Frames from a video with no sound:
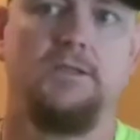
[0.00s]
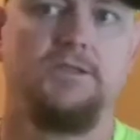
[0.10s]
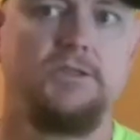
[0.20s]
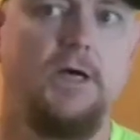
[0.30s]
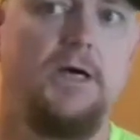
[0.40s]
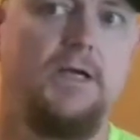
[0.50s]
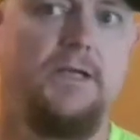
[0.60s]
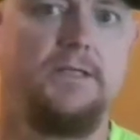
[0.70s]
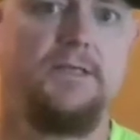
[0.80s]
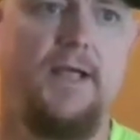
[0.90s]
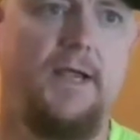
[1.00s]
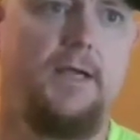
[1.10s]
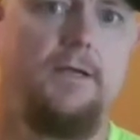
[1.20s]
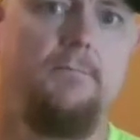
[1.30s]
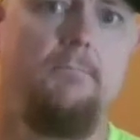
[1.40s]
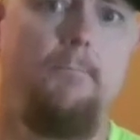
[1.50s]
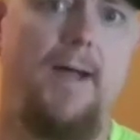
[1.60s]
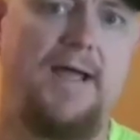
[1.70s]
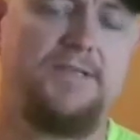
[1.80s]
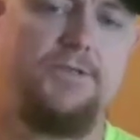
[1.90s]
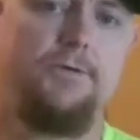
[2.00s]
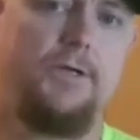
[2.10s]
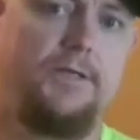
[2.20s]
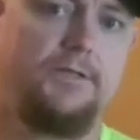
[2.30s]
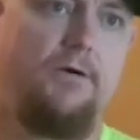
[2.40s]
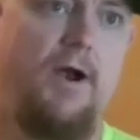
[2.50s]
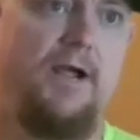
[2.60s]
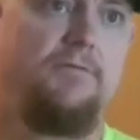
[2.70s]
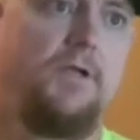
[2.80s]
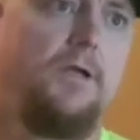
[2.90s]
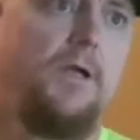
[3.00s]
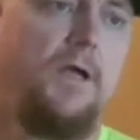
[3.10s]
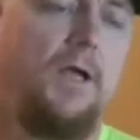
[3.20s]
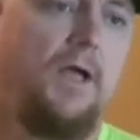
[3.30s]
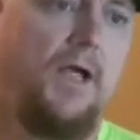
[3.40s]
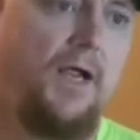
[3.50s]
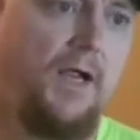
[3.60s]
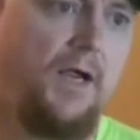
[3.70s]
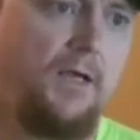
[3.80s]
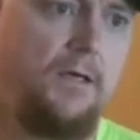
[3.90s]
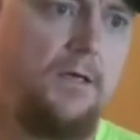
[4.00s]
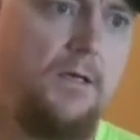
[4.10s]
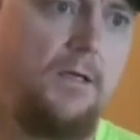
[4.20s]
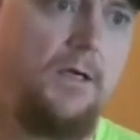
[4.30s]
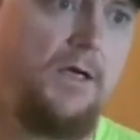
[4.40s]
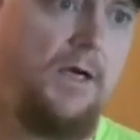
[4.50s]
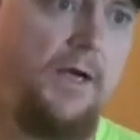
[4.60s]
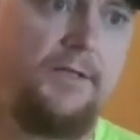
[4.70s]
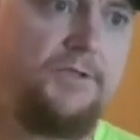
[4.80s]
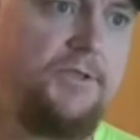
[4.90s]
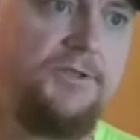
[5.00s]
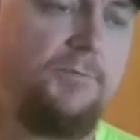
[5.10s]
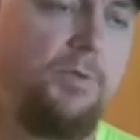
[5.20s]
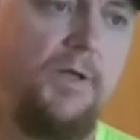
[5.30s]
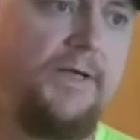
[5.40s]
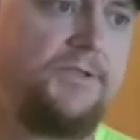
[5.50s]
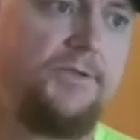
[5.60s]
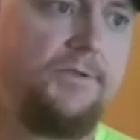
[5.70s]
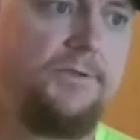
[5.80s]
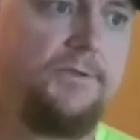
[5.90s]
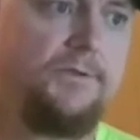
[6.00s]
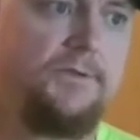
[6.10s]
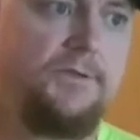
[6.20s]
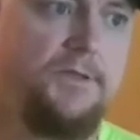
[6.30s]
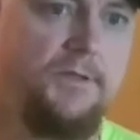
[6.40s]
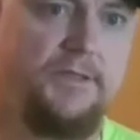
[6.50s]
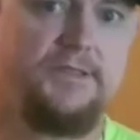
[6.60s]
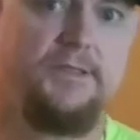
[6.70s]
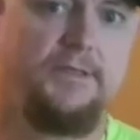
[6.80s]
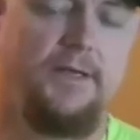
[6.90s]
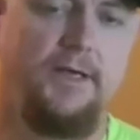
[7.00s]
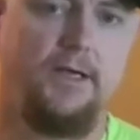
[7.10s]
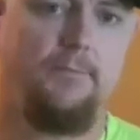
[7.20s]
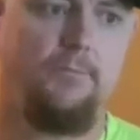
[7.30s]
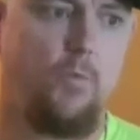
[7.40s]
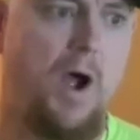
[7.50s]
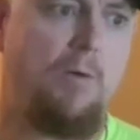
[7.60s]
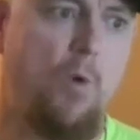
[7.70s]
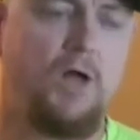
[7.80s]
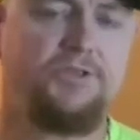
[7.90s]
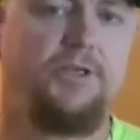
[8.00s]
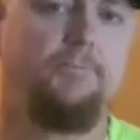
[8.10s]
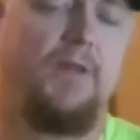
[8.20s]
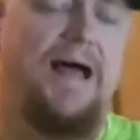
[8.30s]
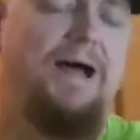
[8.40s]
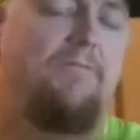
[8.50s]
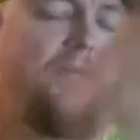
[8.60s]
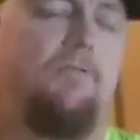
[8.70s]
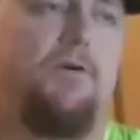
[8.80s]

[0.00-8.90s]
Scott is a master at his craft, and it's just a pleasure to listen to him. I watch him live